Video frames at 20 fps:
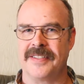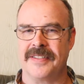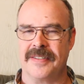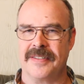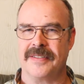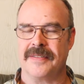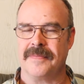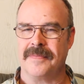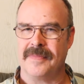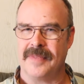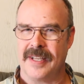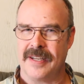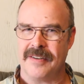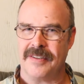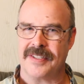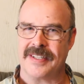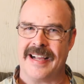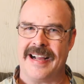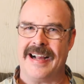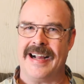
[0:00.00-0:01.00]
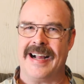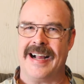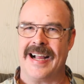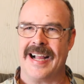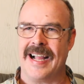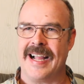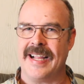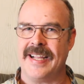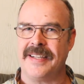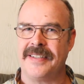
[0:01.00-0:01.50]
the letters
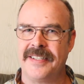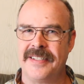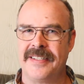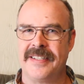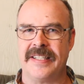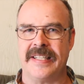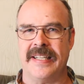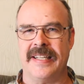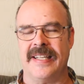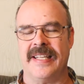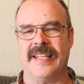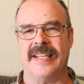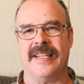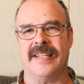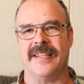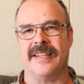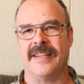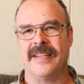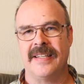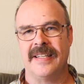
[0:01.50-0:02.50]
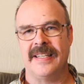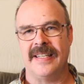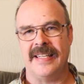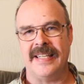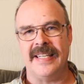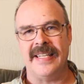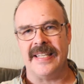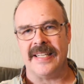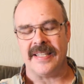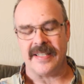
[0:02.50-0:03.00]
I, C,
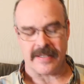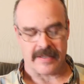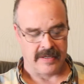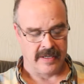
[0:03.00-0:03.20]
E.